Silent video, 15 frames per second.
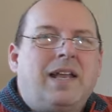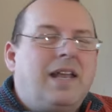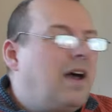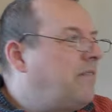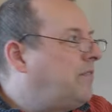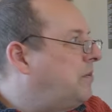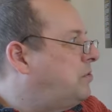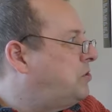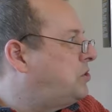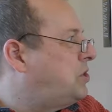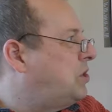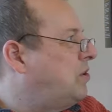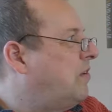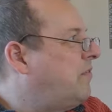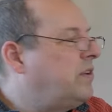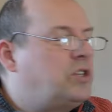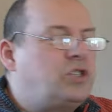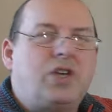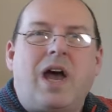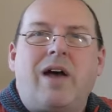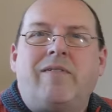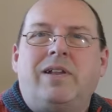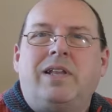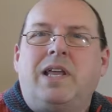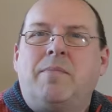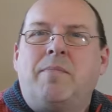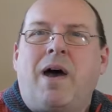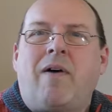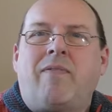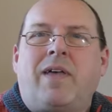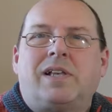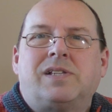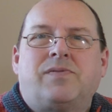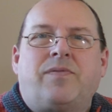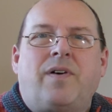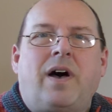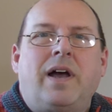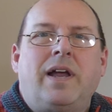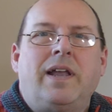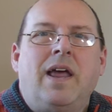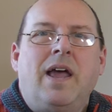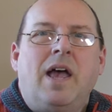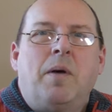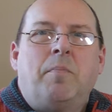Now, if there was 2 of you sharing the amount, that's fine.